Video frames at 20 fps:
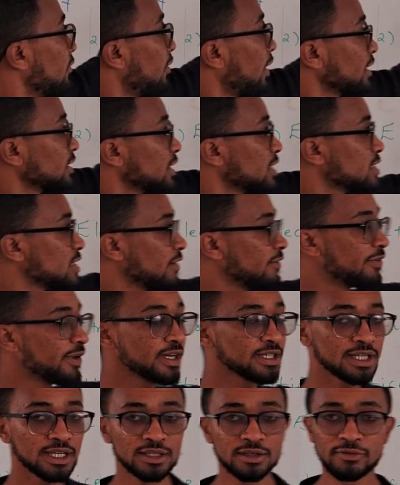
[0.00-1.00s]
factors
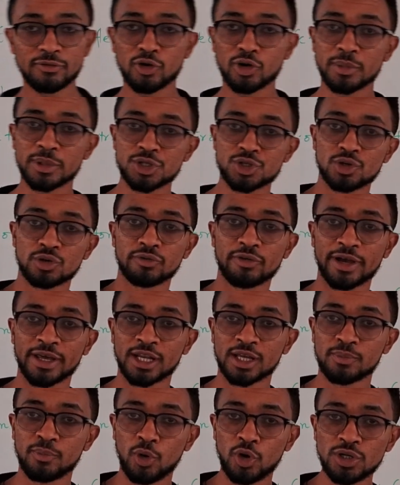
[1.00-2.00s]
affecting the formation of
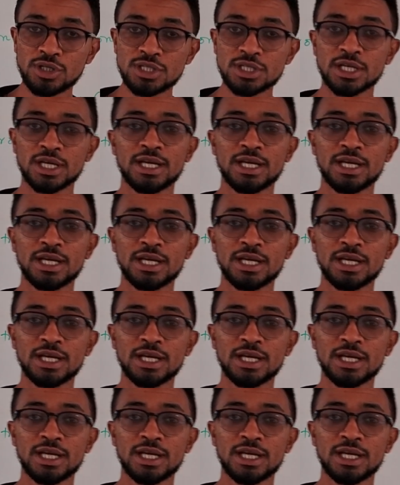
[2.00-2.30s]
ionic bonds.